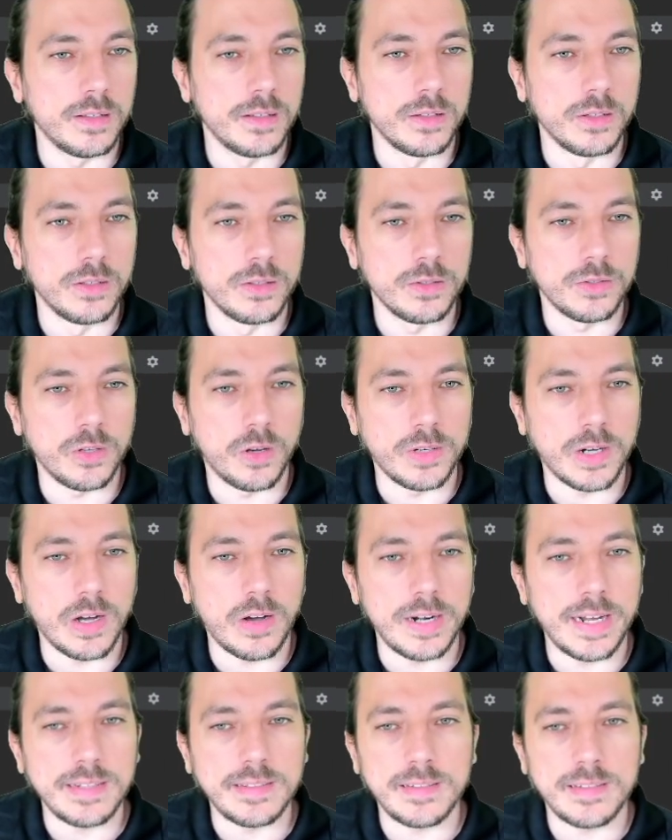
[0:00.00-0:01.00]
So now
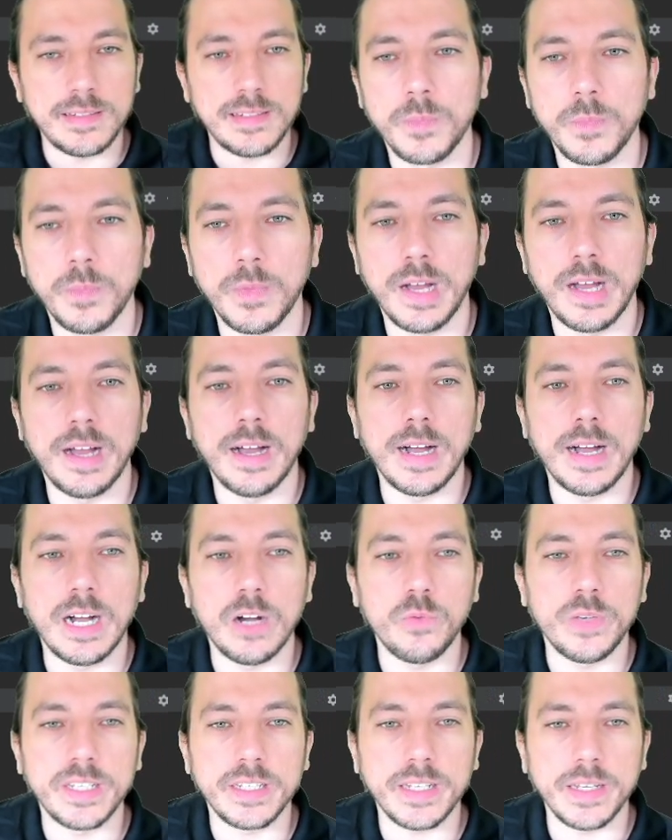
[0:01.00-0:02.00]
let's see how we
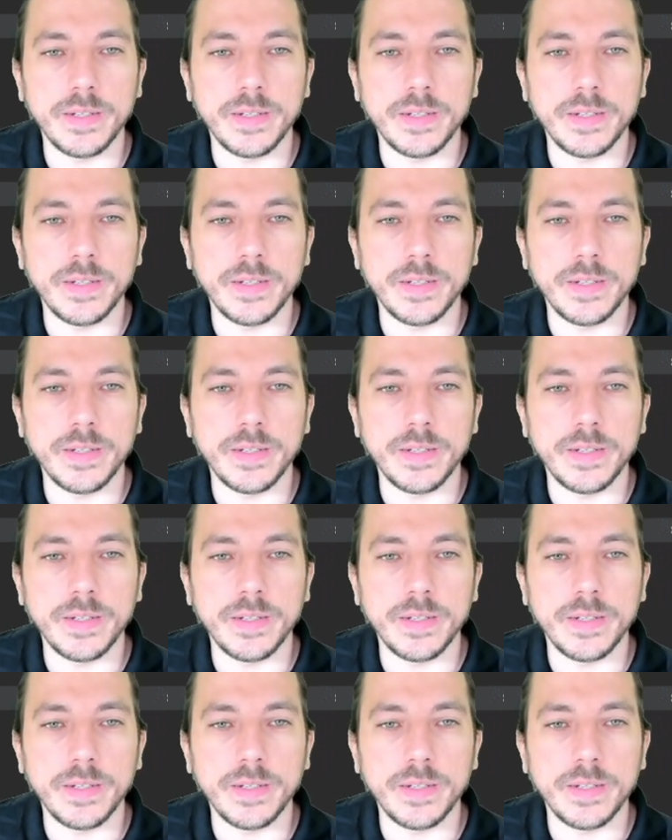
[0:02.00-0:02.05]
can